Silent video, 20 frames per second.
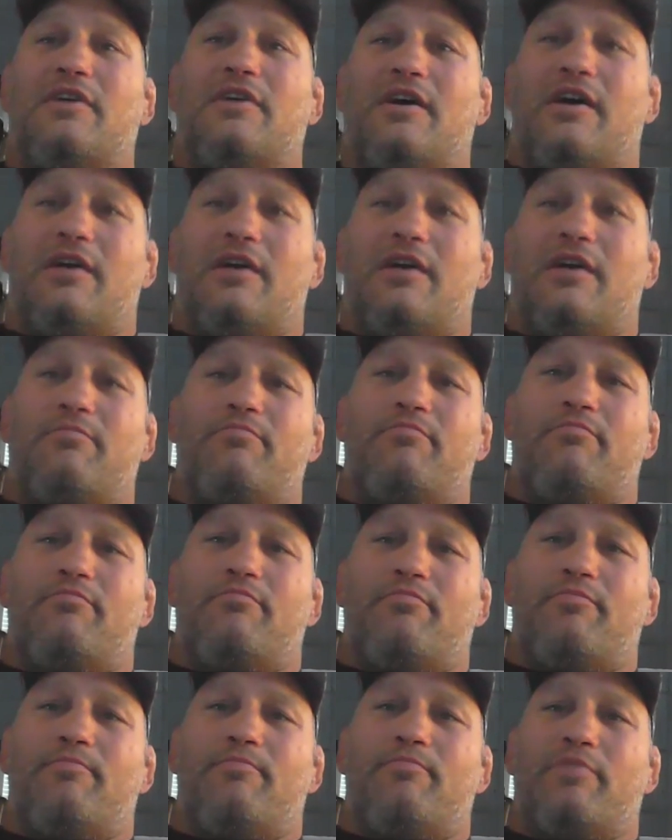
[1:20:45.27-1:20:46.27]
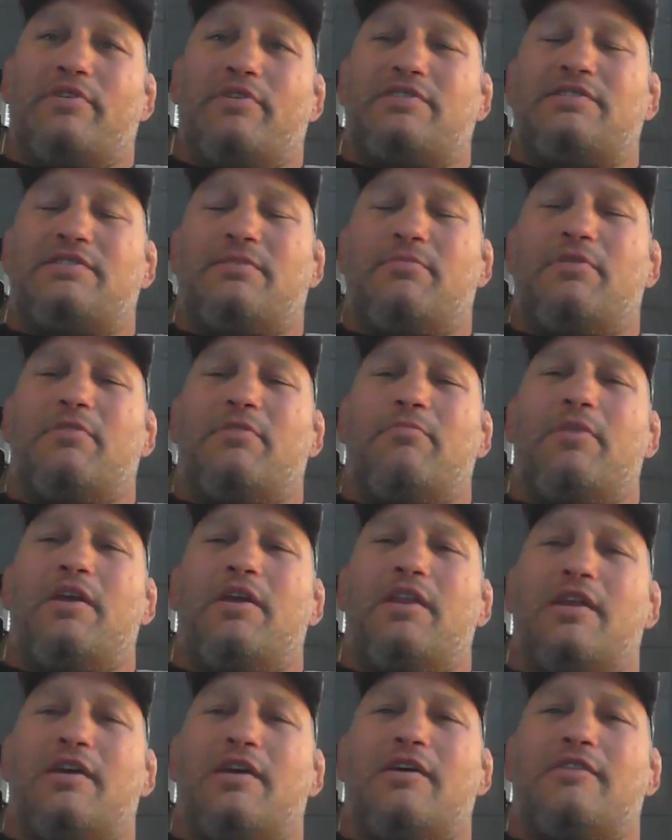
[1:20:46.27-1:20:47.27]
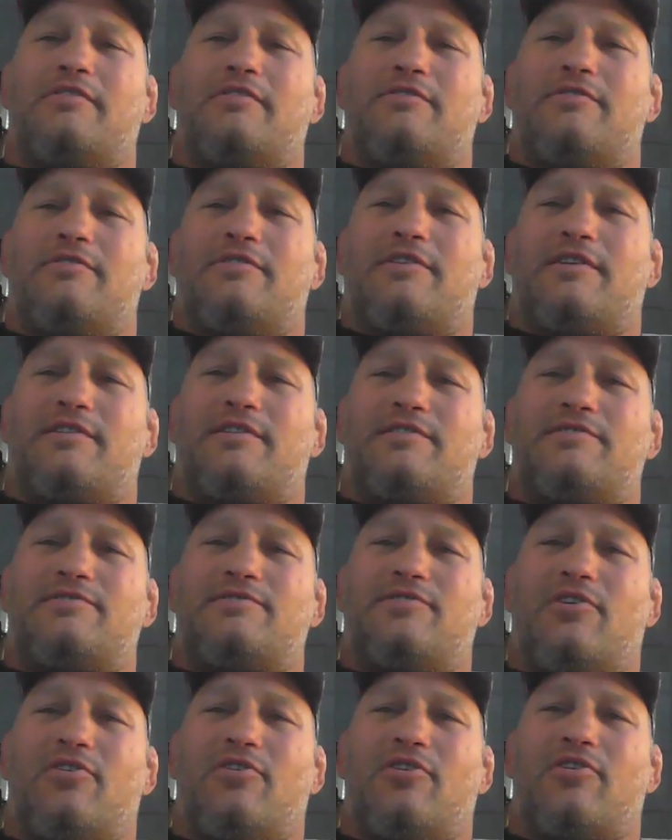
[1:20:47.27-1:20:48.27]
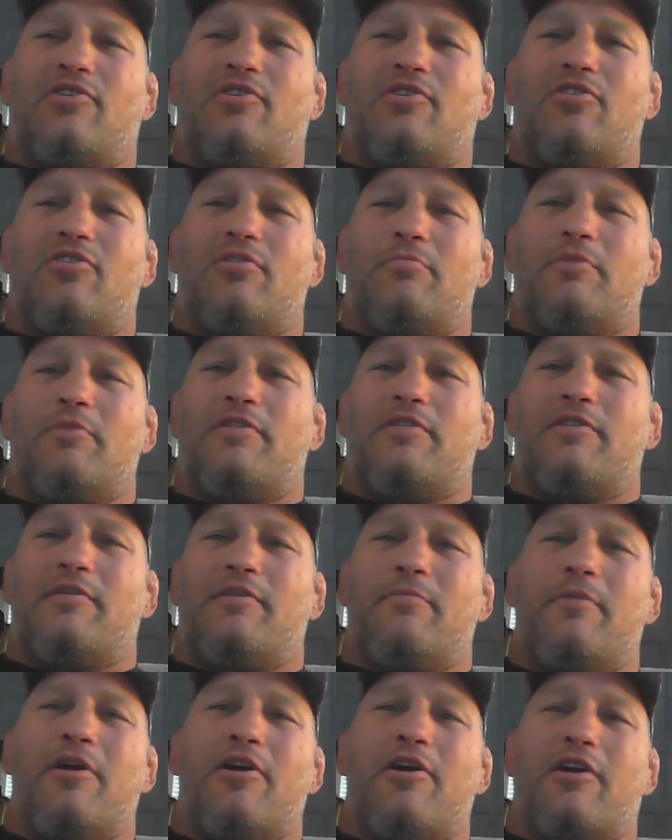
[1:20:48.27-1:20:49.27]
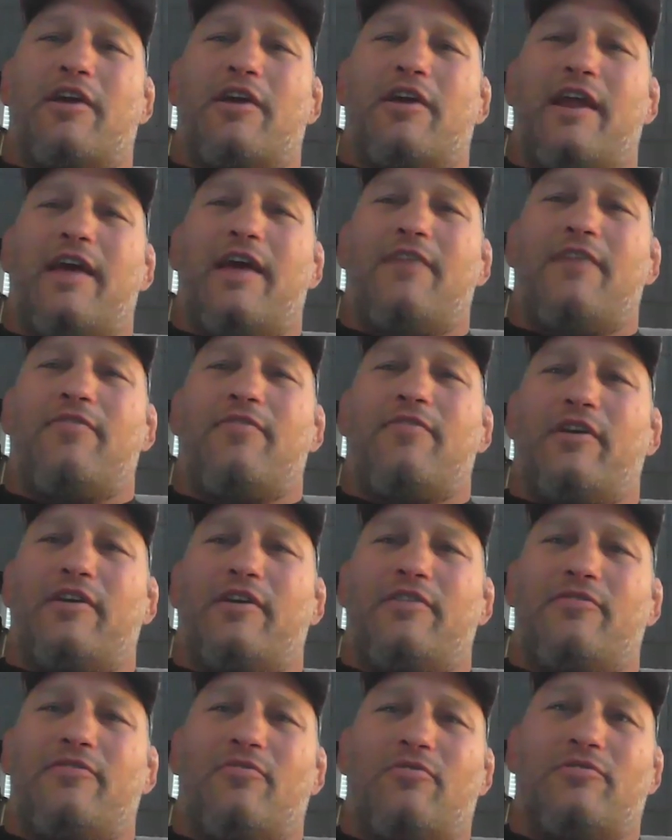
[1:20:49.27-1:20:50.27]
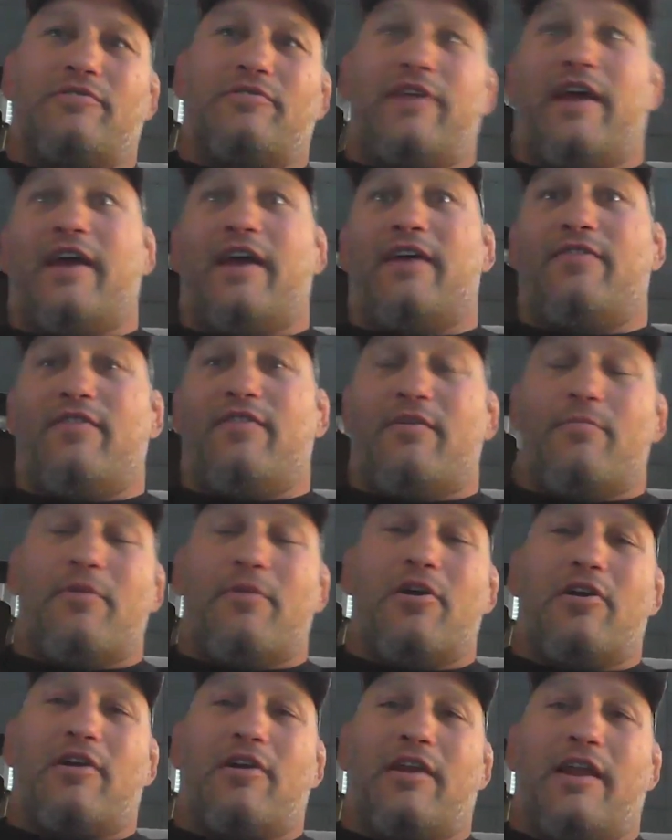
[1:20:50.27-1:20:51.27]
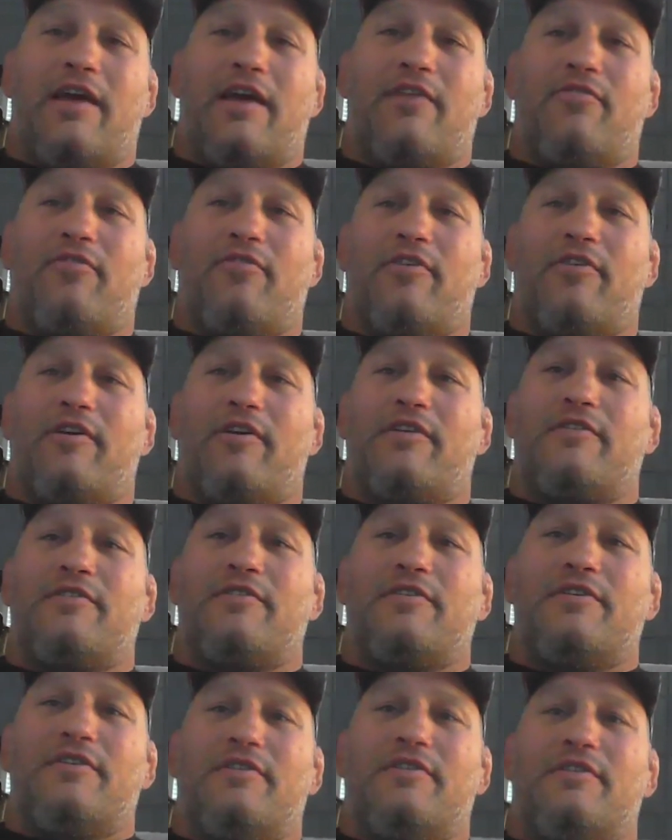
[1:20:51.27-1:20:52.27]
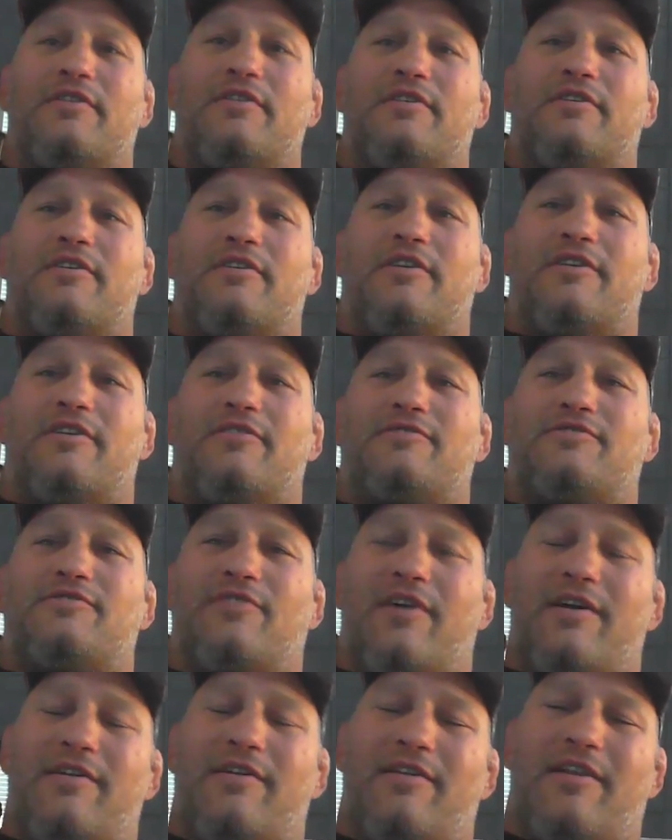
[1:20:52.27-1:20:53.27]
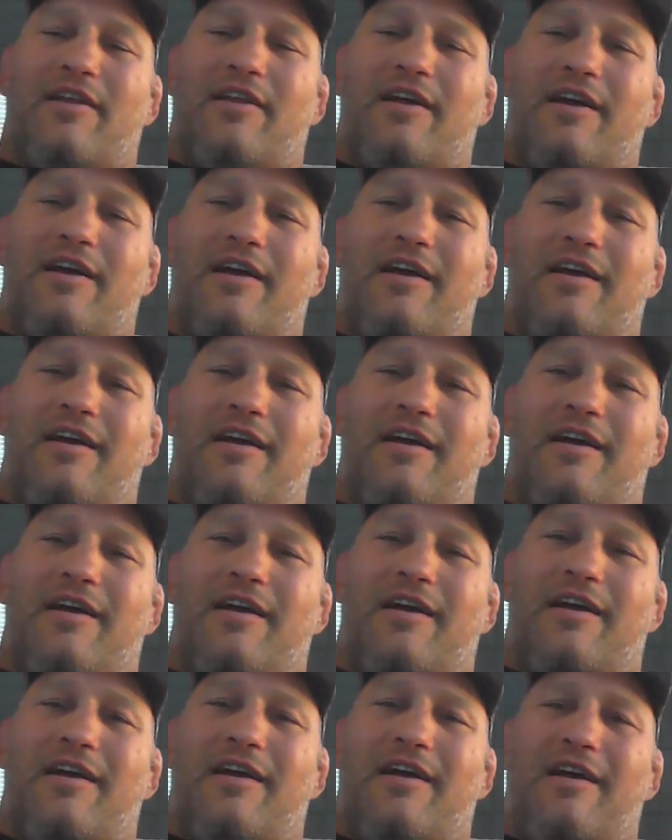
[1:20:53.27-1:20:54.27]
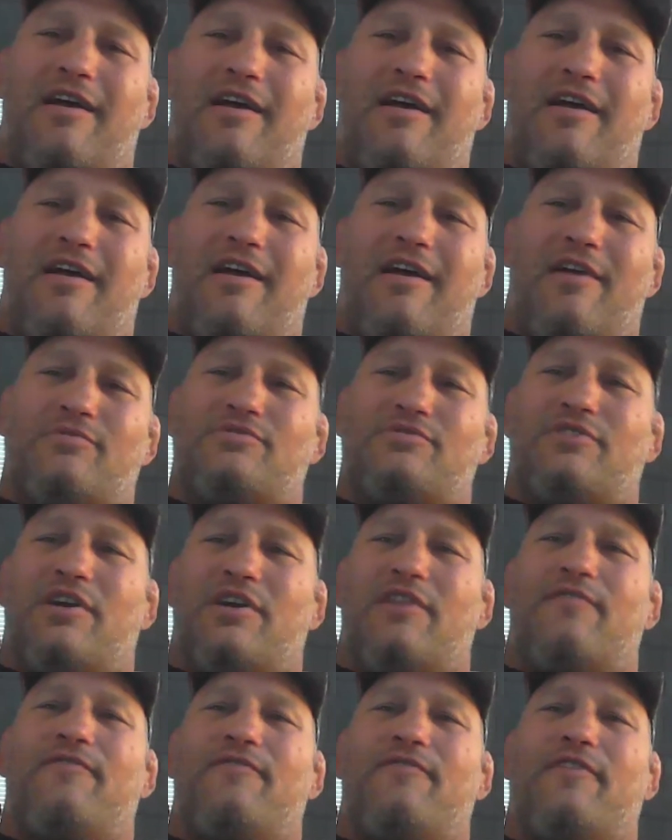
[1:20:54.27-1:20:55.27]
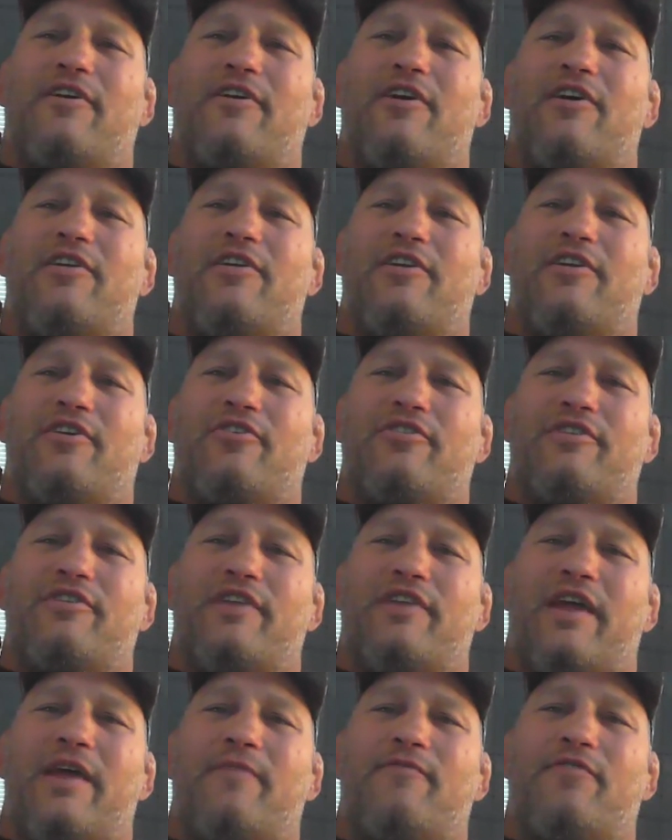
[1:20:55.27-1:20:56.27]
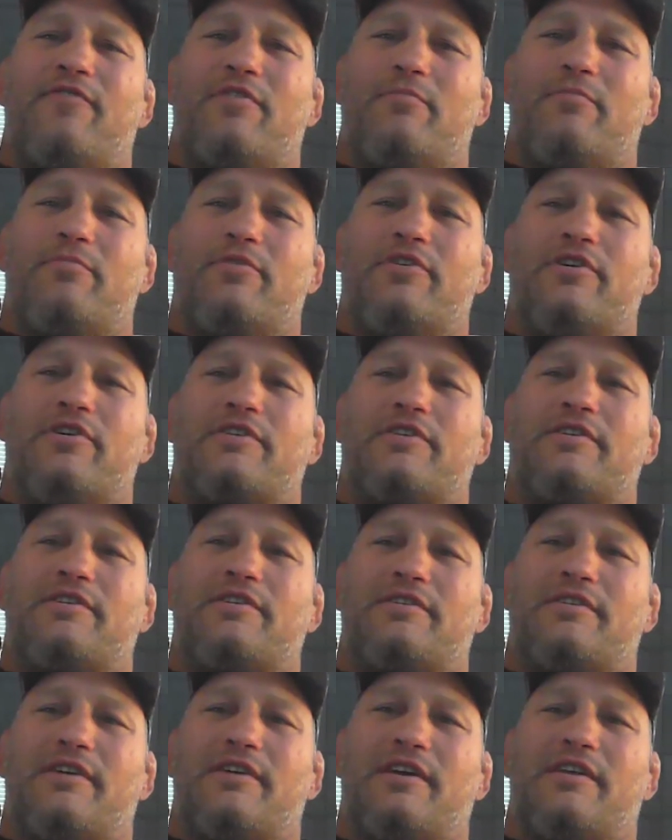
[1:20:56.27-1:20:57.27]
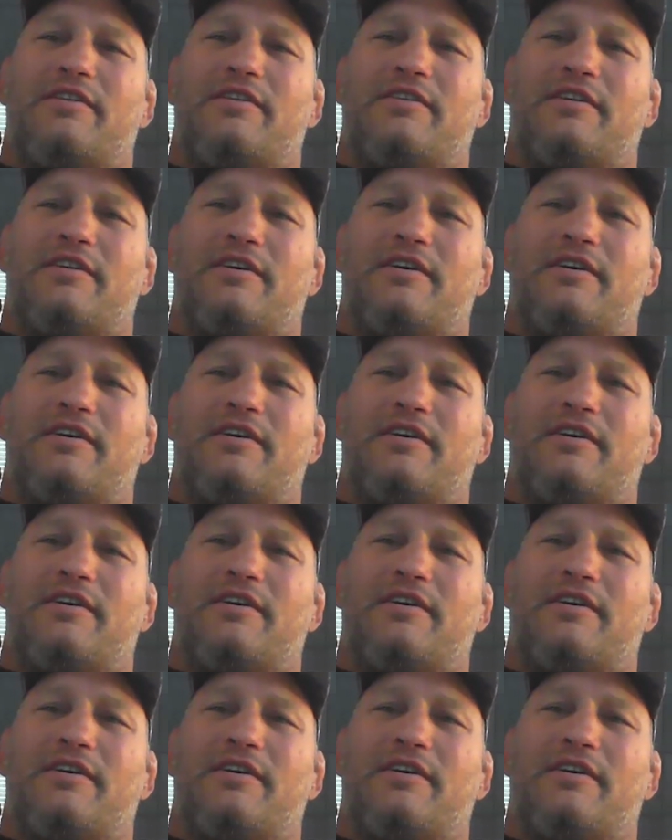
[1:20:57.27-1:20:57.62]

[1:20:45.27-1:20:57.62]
But some of the media started calling me the American Athlete, or Dan the American Athlete. So I was trying to figure out a good name for the book, and